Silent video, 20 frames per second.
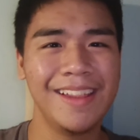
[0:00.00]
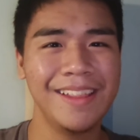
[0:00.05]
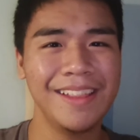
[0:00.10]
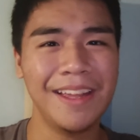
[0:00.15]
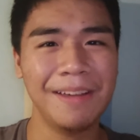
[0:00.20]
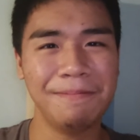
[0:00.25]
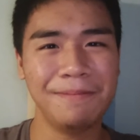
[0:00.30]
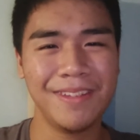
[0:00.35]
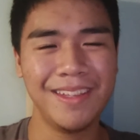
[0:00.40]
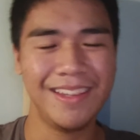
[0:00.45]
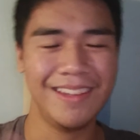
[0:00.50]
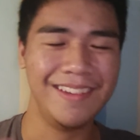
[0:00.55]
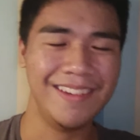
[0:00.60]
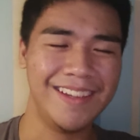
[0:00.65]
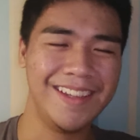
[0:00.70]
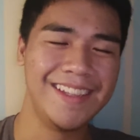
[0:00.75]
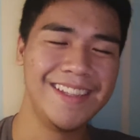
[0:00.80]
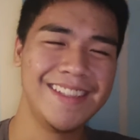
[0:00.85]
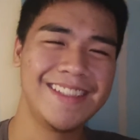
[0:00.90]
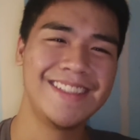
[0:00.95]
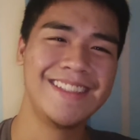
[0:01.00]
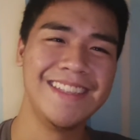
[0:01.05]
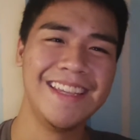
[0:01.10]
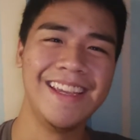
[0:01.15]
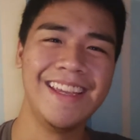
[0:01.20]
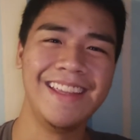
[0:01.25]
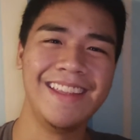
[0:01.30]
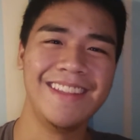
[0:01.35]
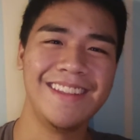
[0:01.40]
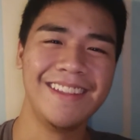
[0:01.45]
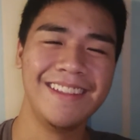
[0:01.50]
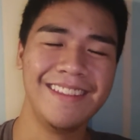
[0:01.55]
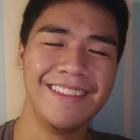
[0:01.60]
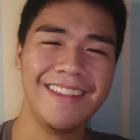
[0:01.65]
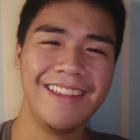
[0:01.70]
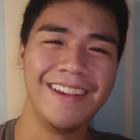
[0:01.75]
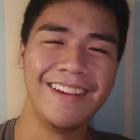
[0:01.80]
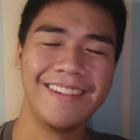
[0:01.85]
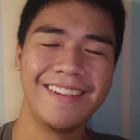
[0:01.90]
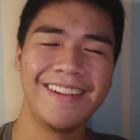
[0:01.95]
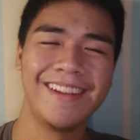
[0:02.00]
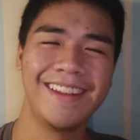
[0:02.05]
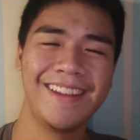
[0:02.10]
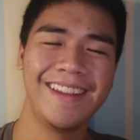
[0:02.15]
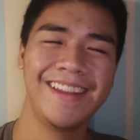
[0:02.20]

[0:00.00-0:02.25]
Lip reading: love to see it, you know.